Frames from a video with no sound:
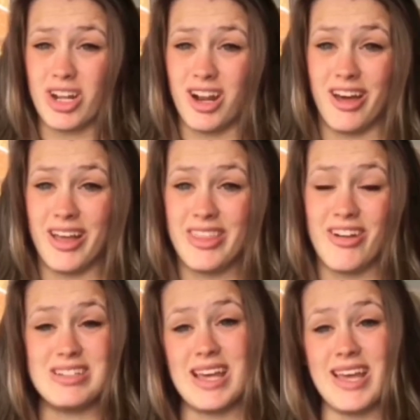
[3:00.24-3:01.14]
going to lie,
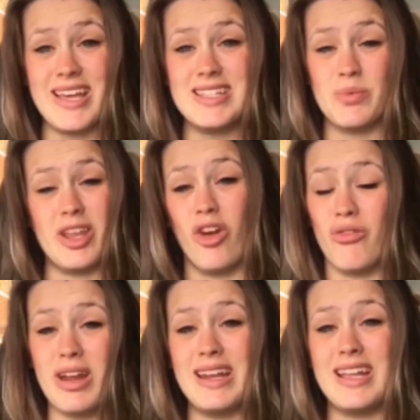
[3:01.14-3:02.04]
there are days when I
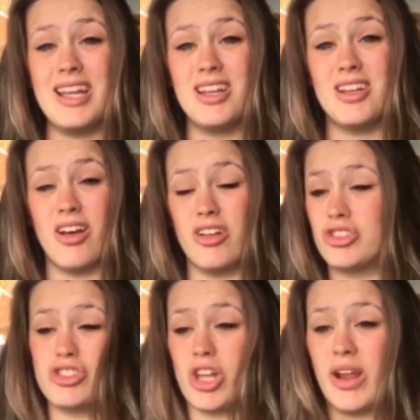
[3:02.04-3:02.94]

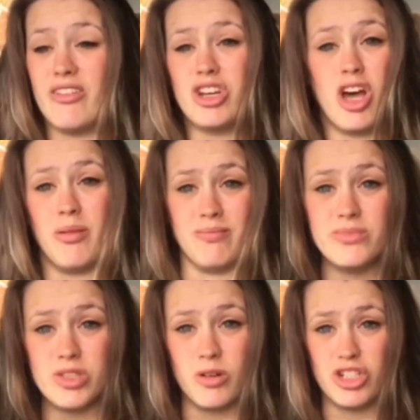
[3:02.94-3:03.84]
just don't have time
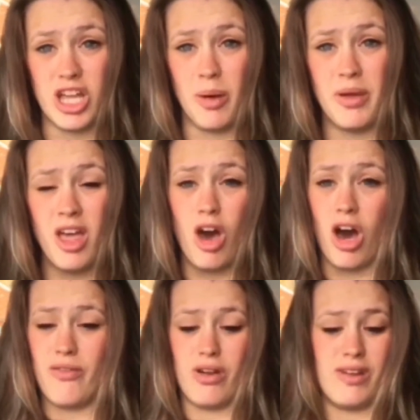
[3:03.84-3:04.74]
to wash up.
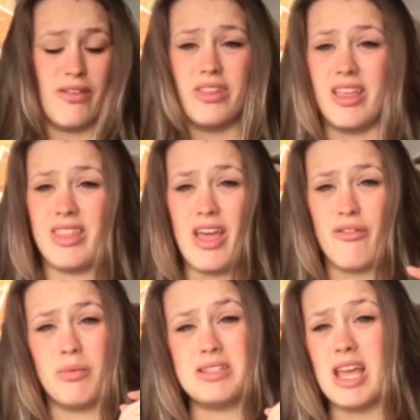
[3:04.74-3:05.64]
Either I've left it in there
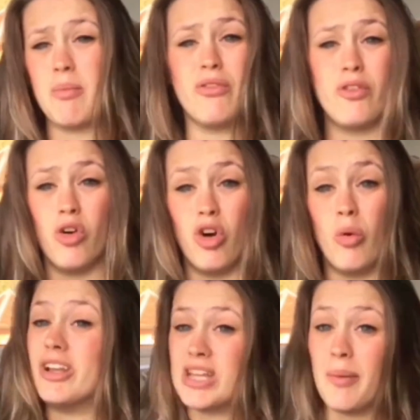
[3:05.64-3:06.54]
from the day before,
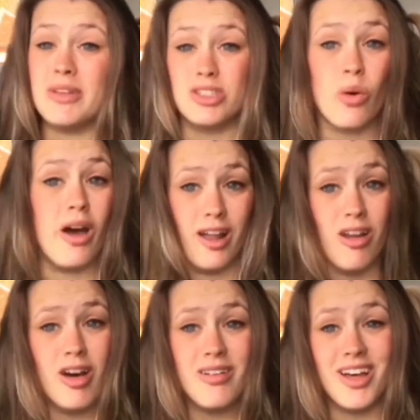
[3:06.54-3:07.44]
which happens quite a
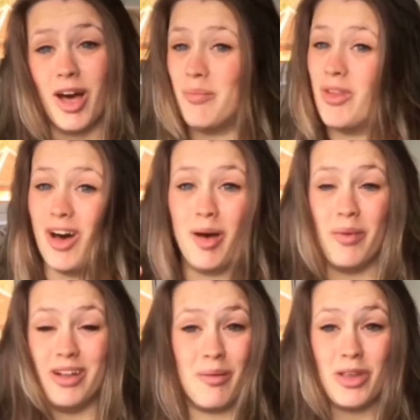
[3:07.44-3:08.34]
lot. I'm
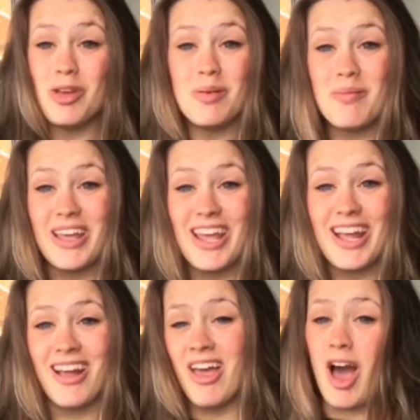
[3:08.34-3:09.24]
a human
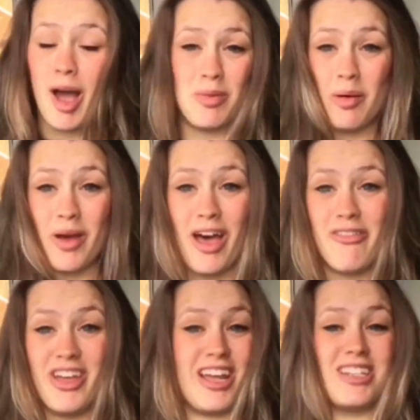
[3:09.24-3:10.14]
being, I'm not
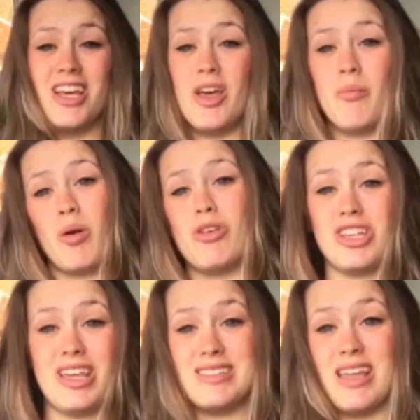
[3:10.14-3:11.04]
perfect. My
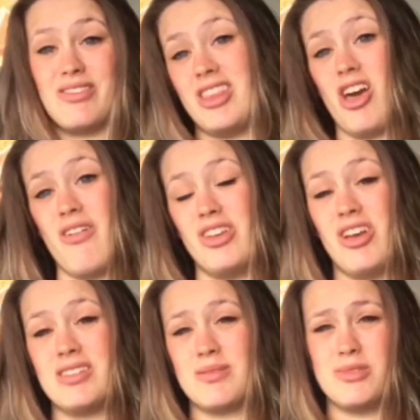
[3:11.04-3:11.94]
washing gets left in there
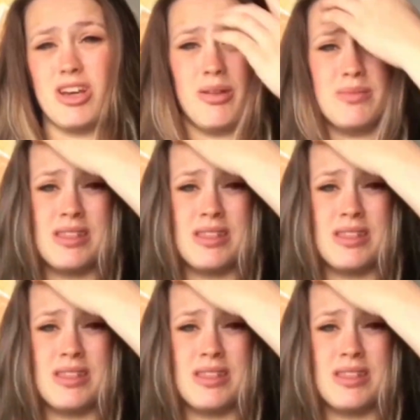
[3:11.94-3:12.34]
overnight sometimes.